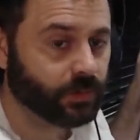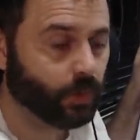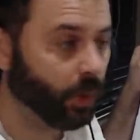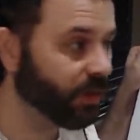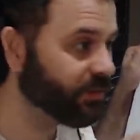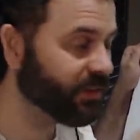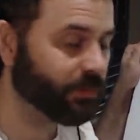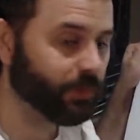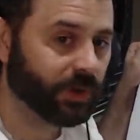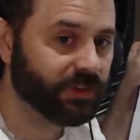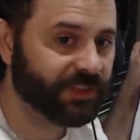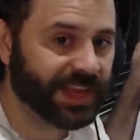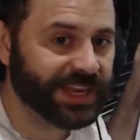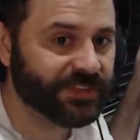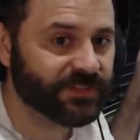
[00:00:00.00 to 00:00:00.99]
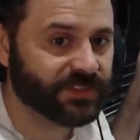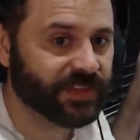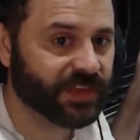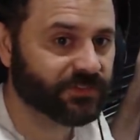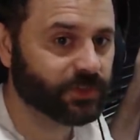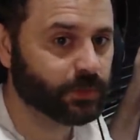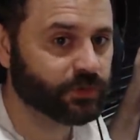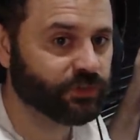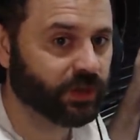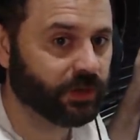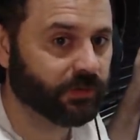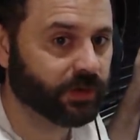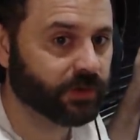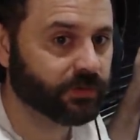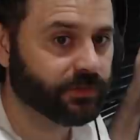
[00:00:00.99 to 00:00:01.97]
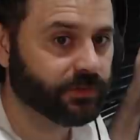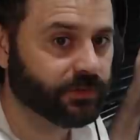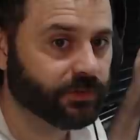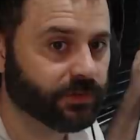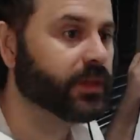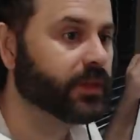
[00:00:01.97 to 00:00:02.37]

What is it? What does any of this have to do with generators?